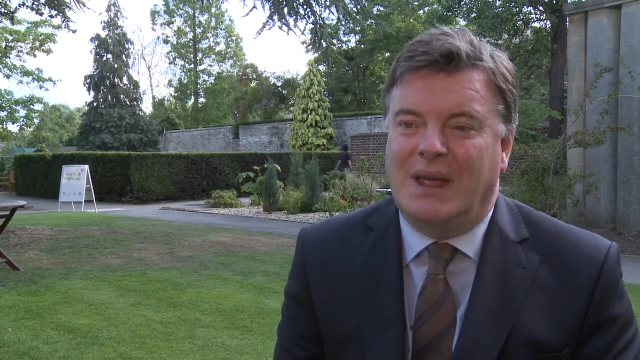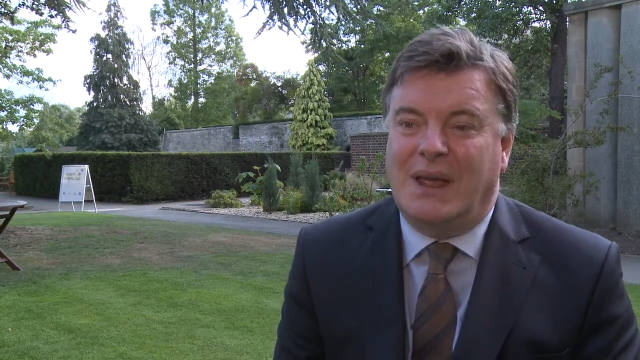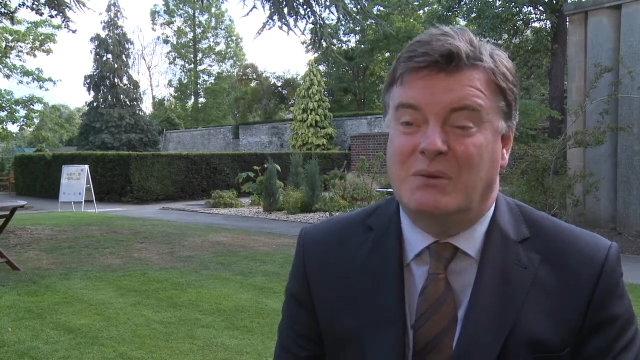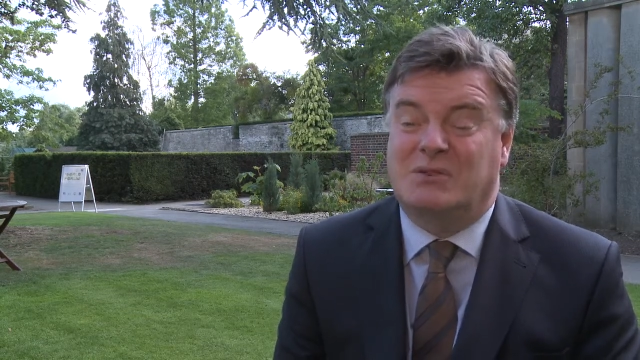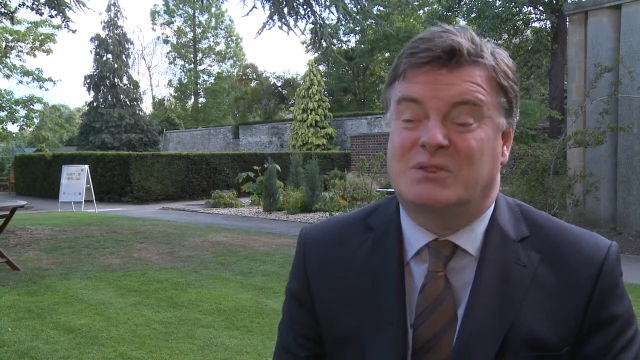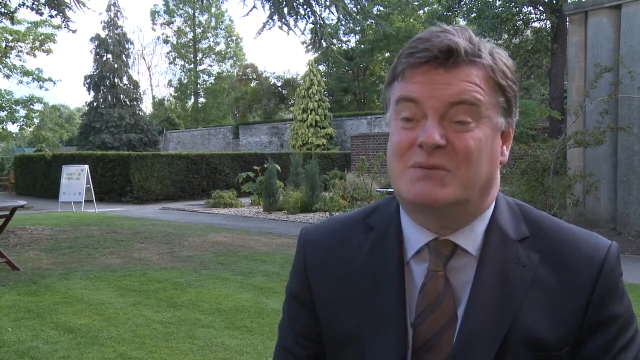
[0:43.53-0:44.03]

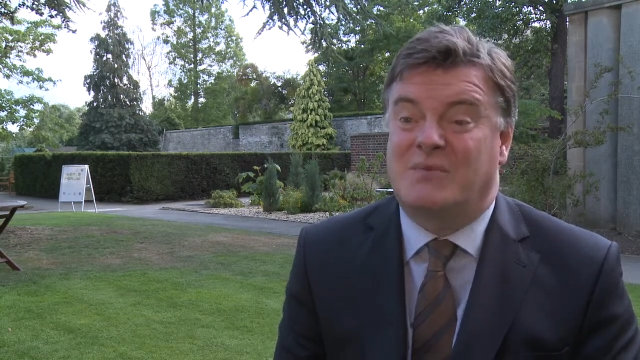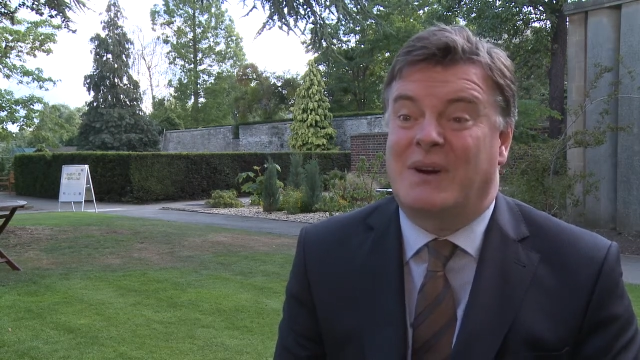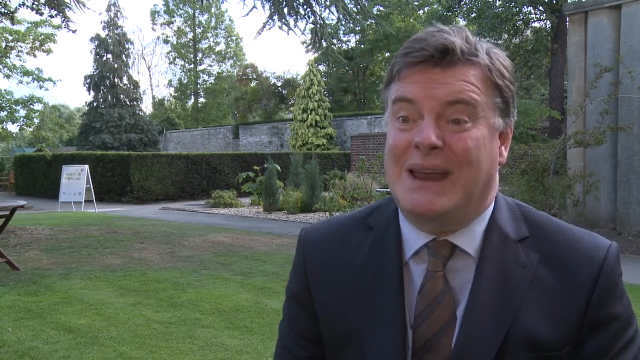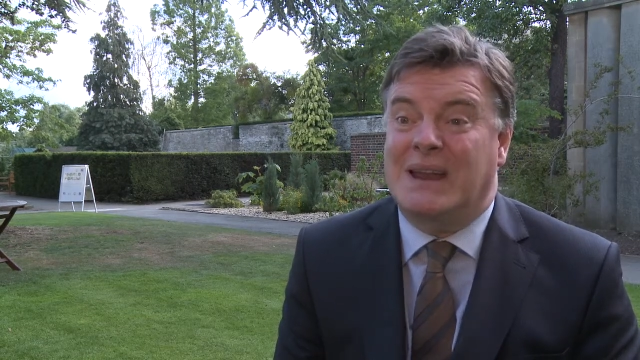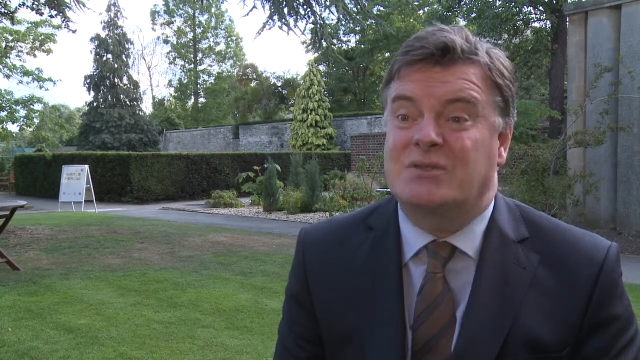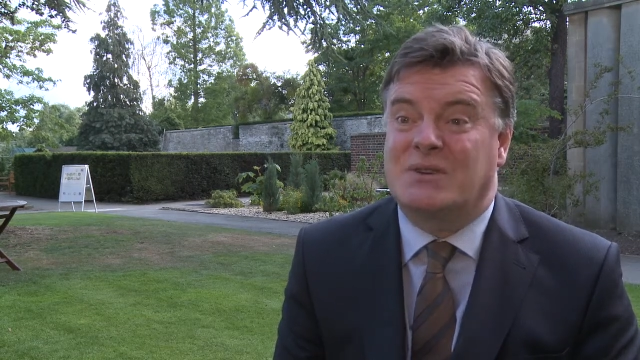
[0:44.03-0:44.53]
it was just very
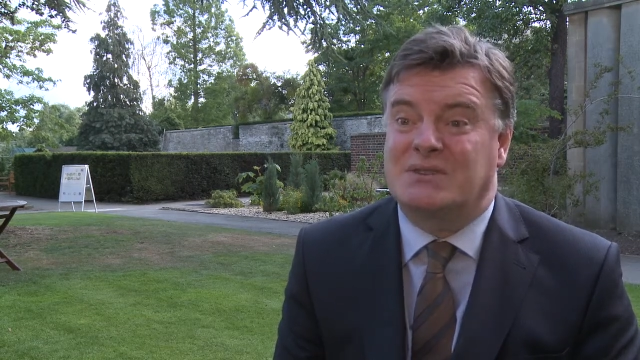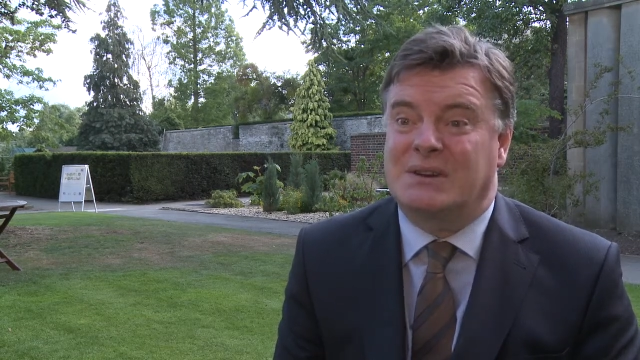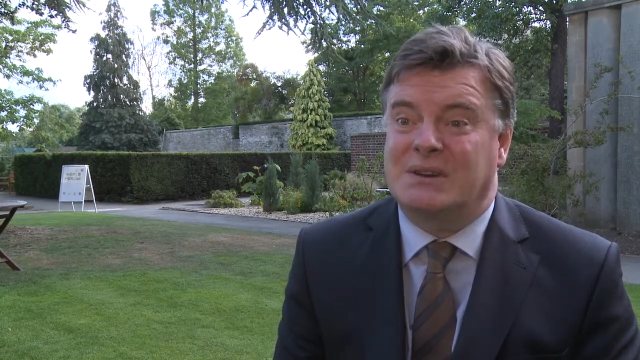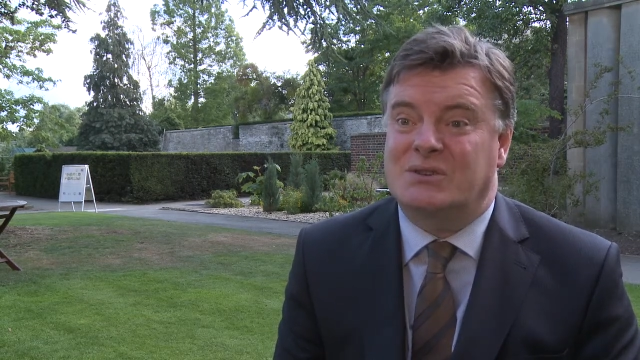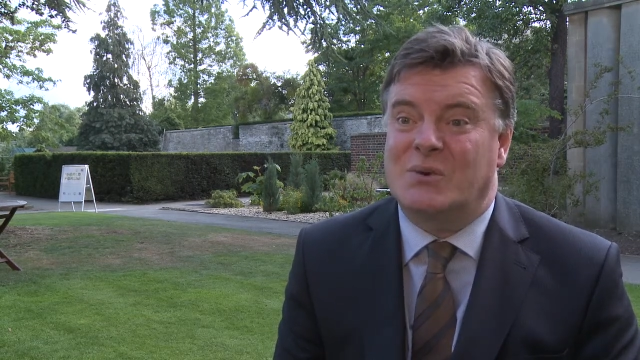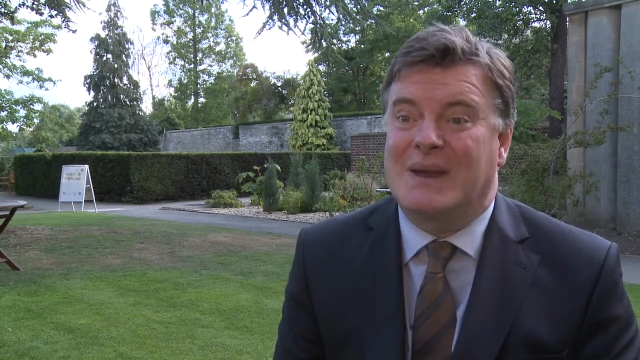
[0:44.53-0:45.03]

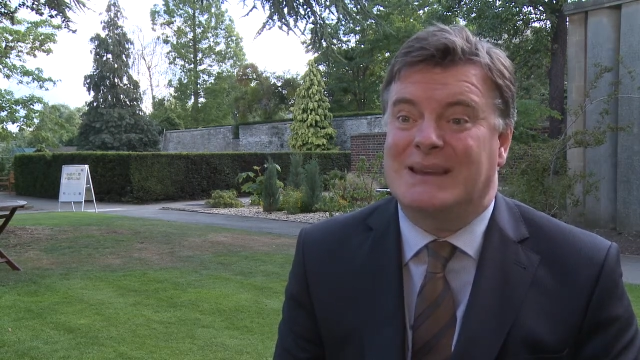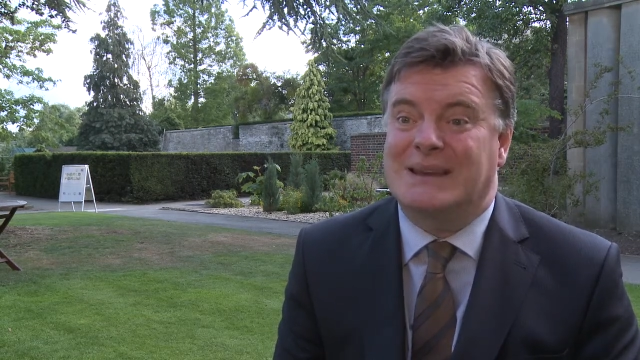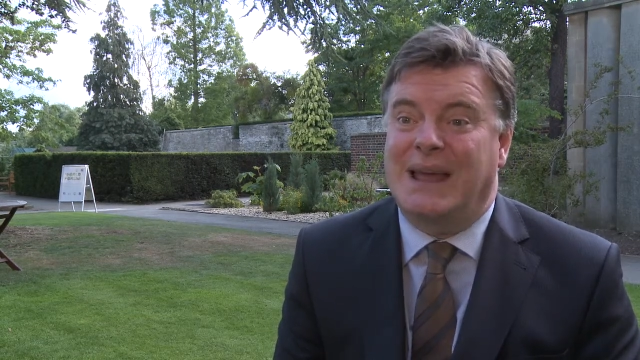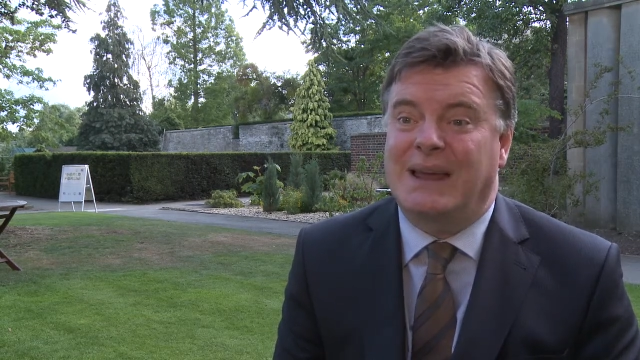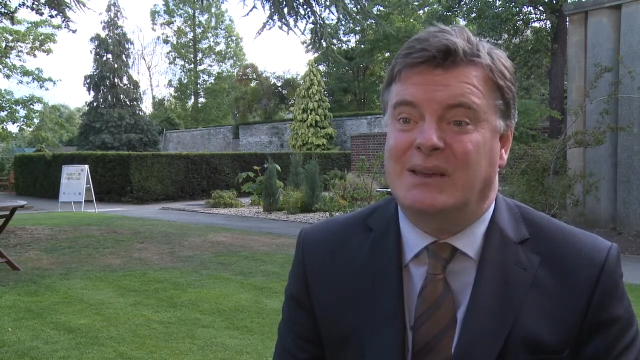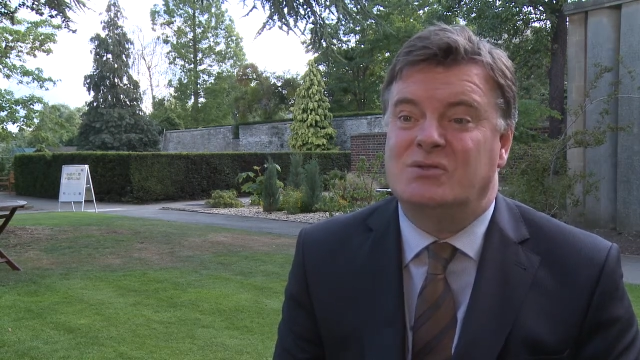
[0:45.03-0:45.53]
interesting to
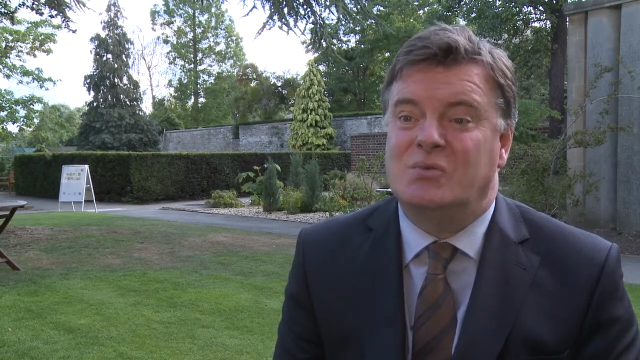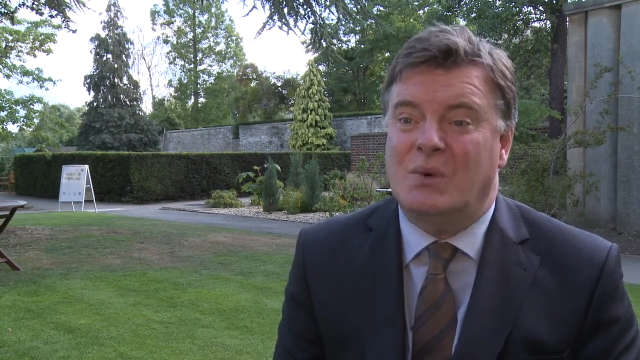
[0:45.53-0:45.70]
engage